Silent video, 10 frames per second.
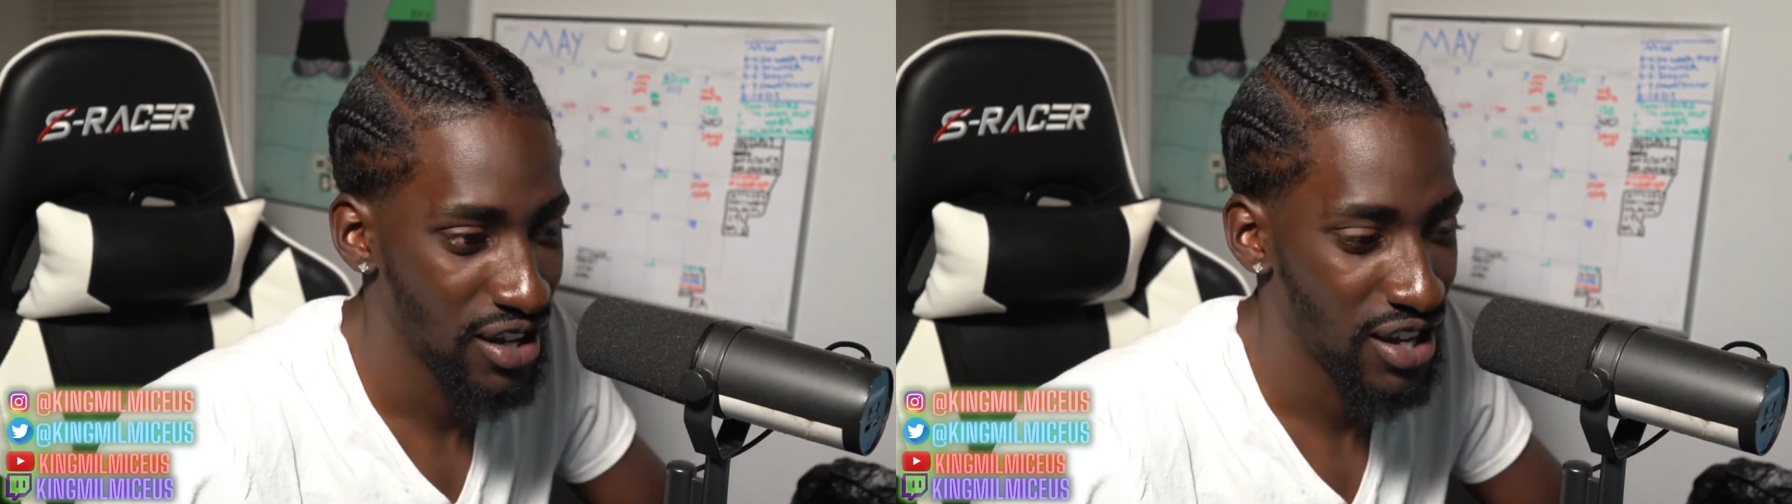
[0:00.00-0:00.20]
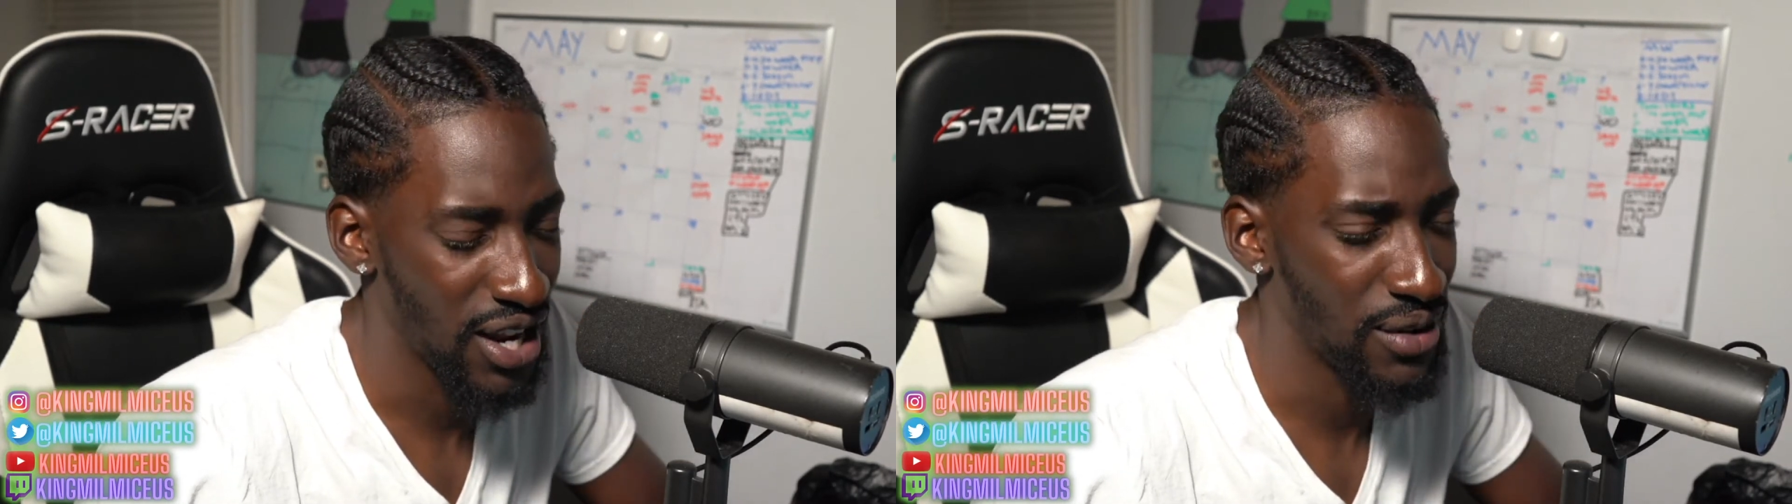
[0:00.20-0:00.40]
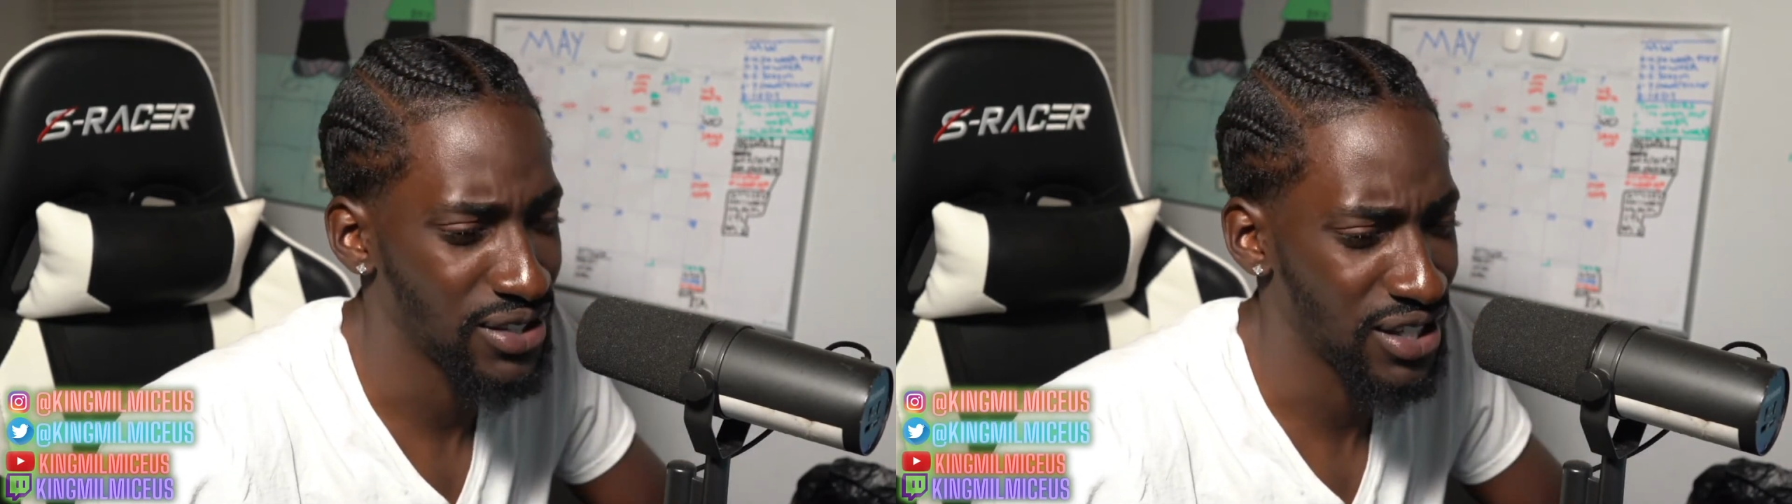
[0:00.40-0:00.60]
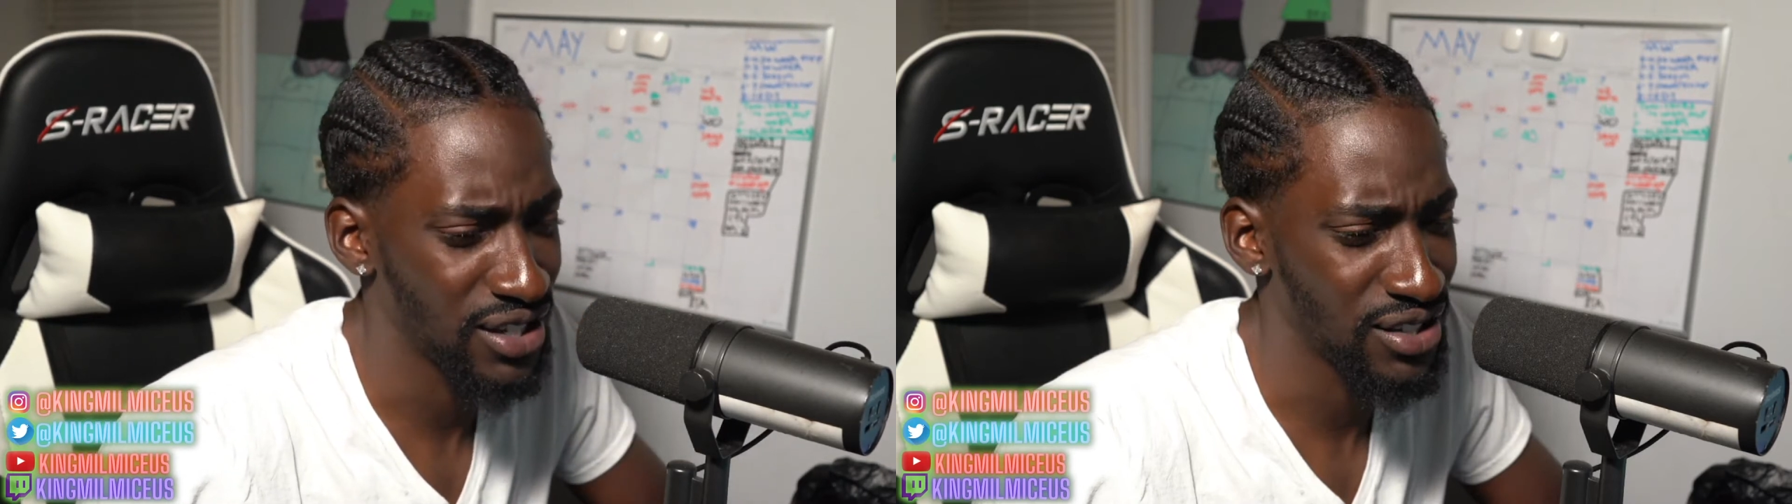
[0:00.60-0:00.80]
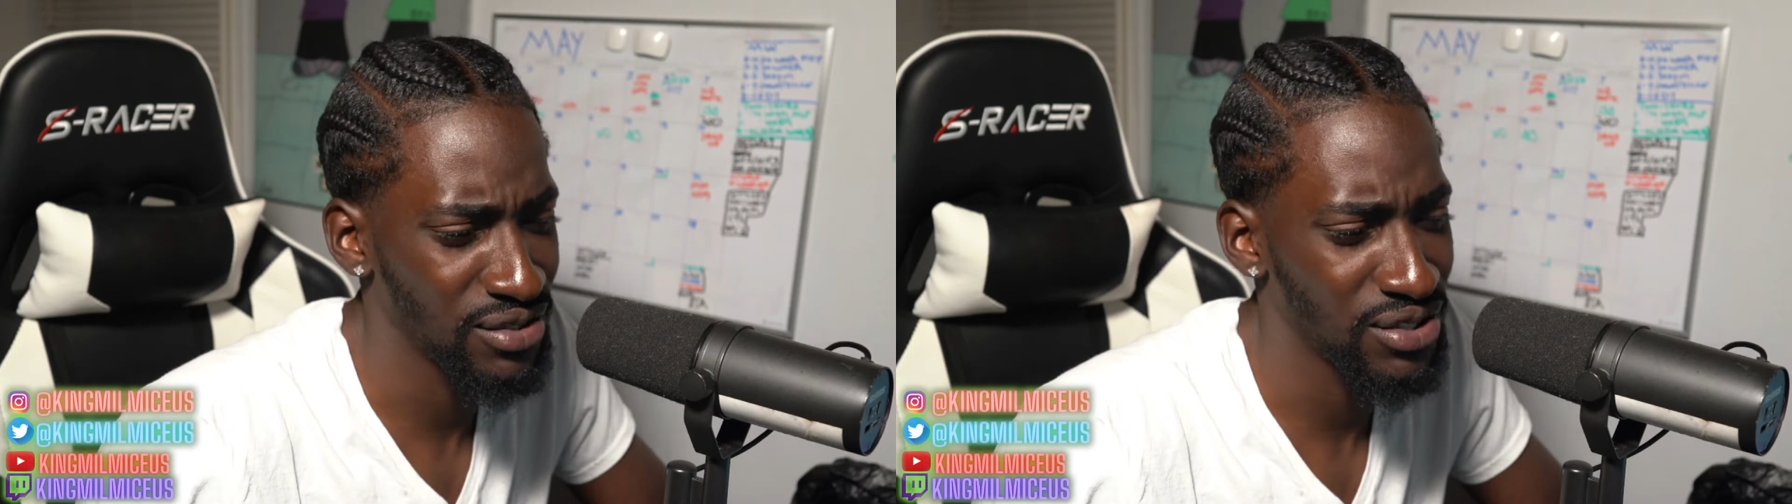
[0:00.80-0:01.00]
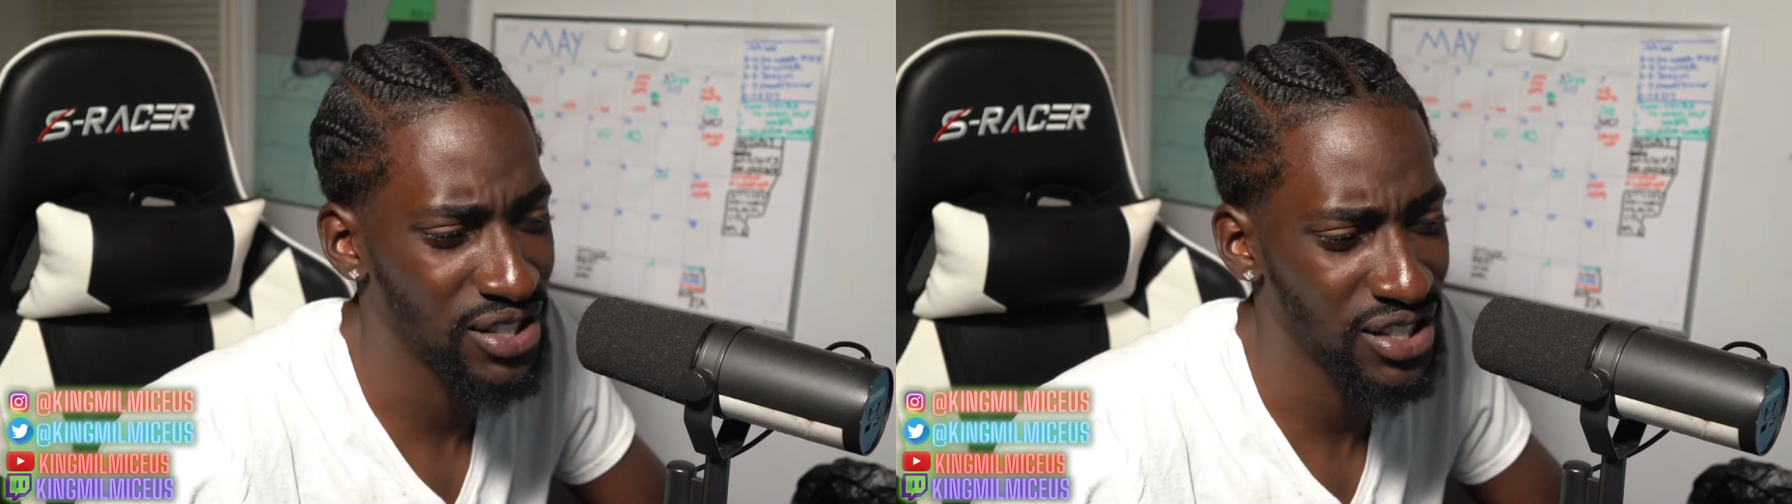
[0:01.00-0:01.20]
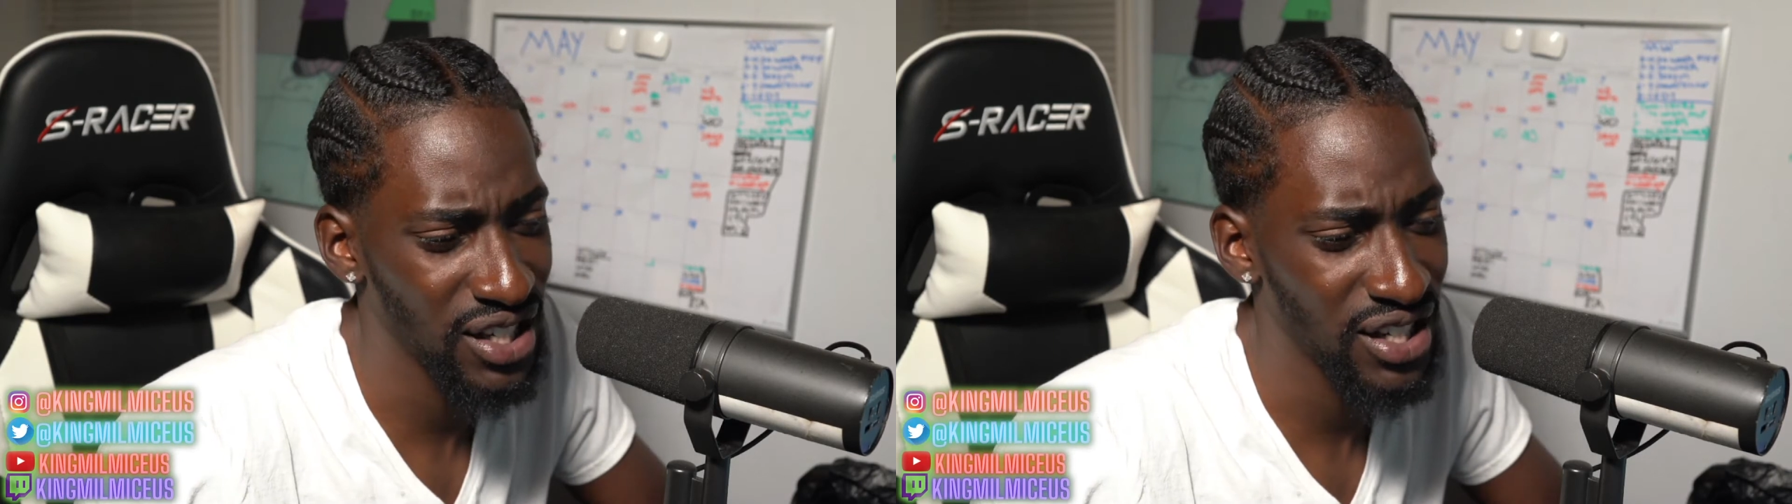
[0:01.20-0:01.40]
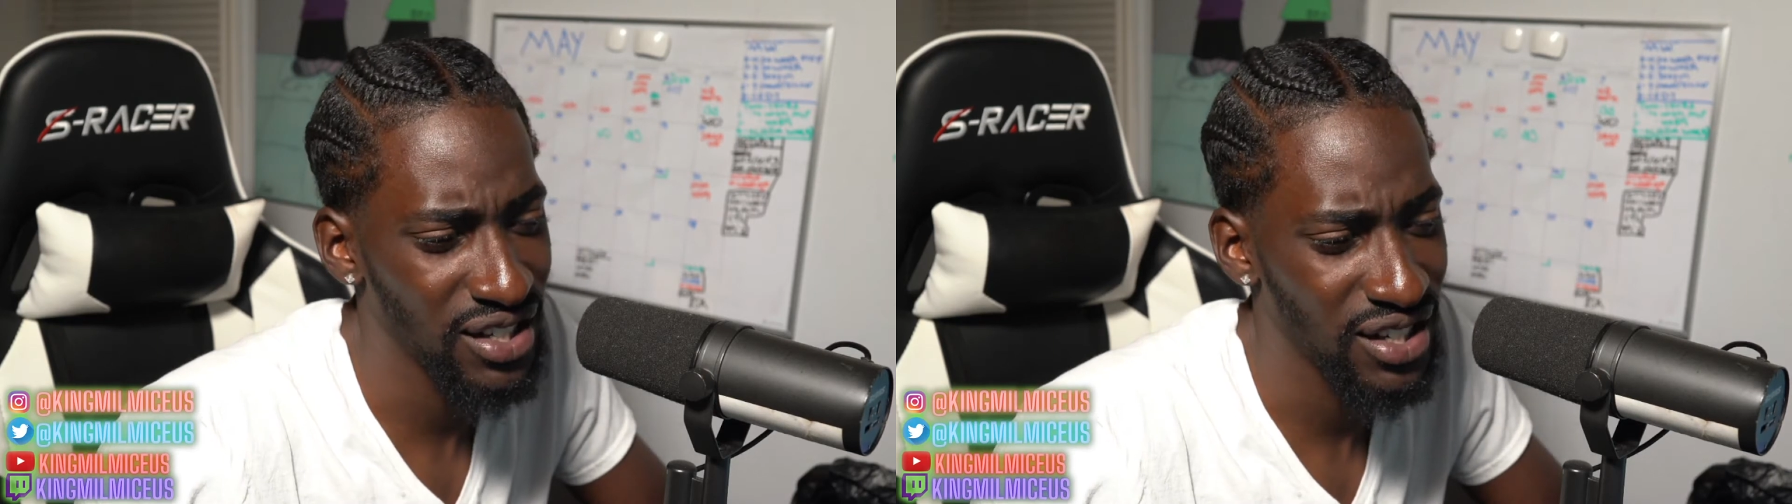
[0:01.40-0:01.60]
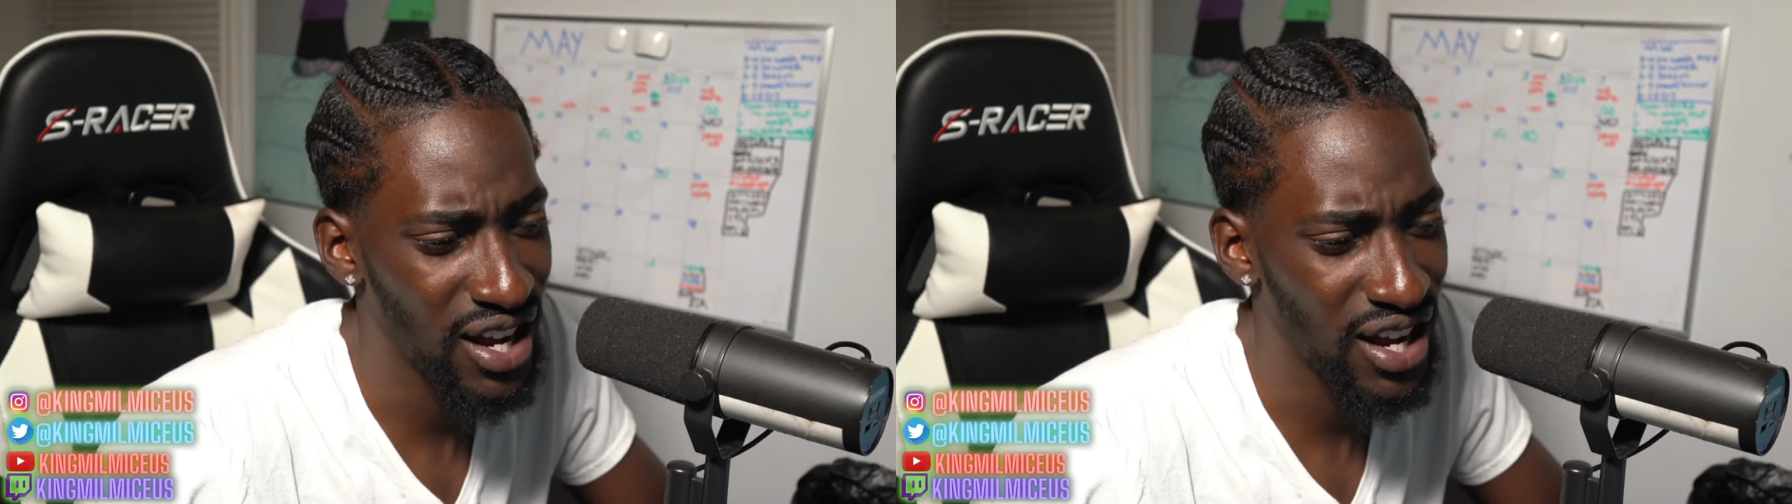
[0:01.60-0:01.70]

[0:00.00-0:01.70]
I was like, oh shit,